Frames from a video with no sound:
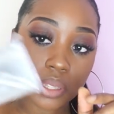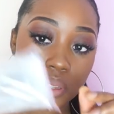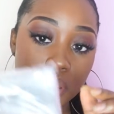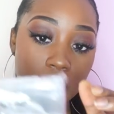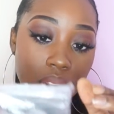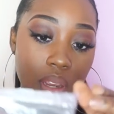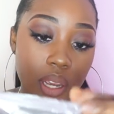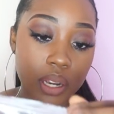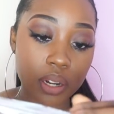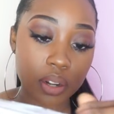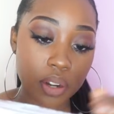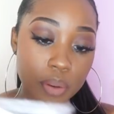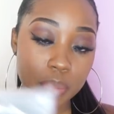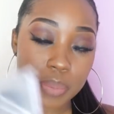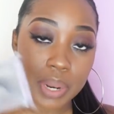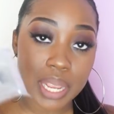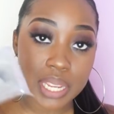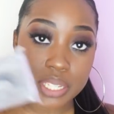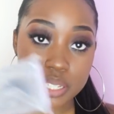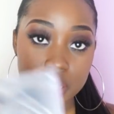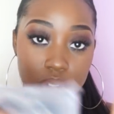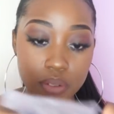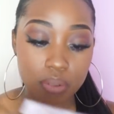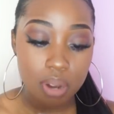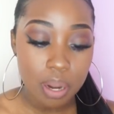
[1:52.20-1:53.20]
don't know,
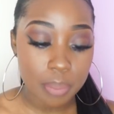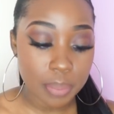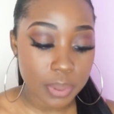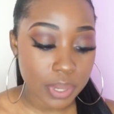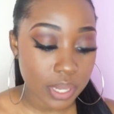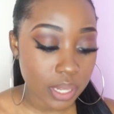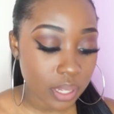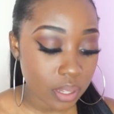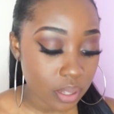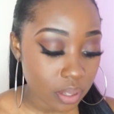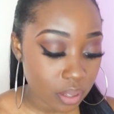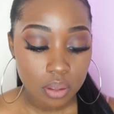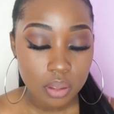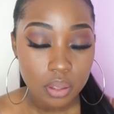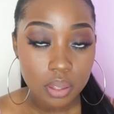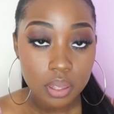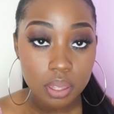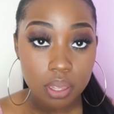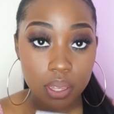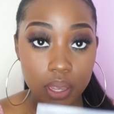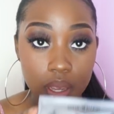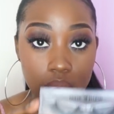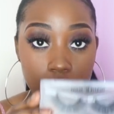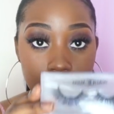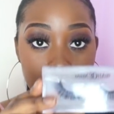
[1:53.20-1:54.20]
plastic wrapping.
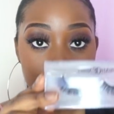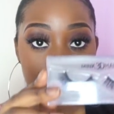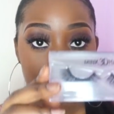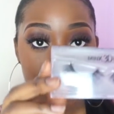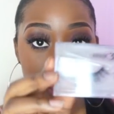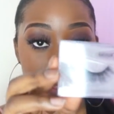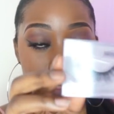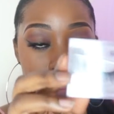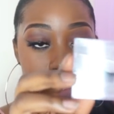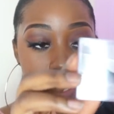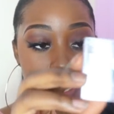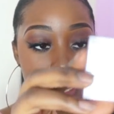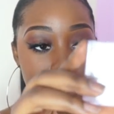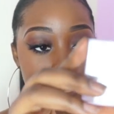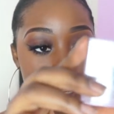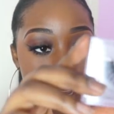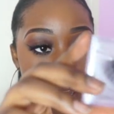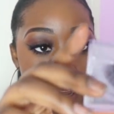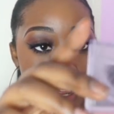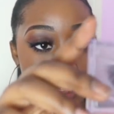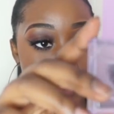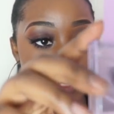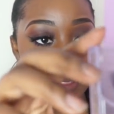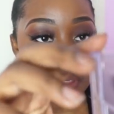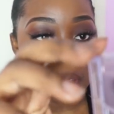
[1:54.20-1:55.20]
Right, and these
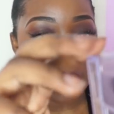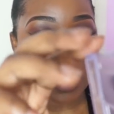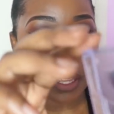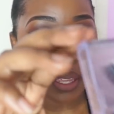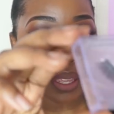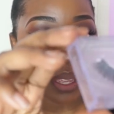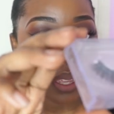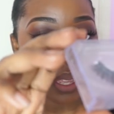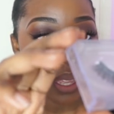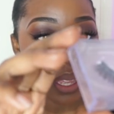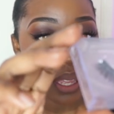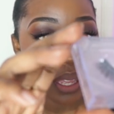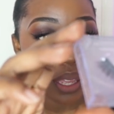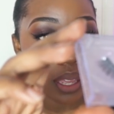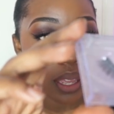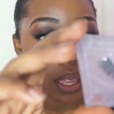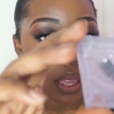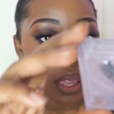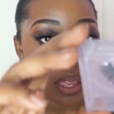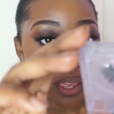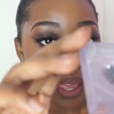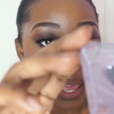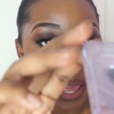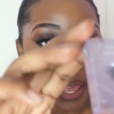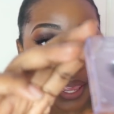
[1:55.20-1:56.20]
are the
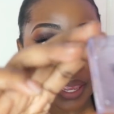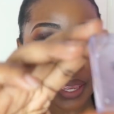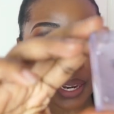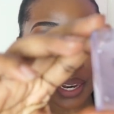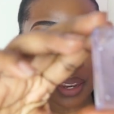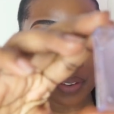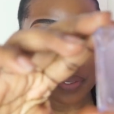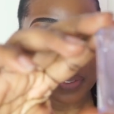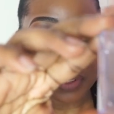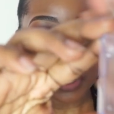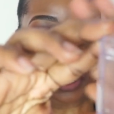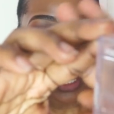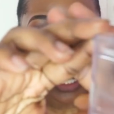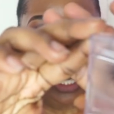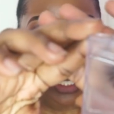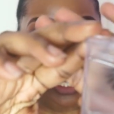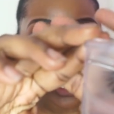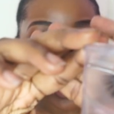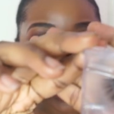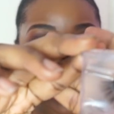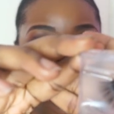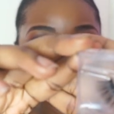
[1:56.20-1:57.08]
A11s.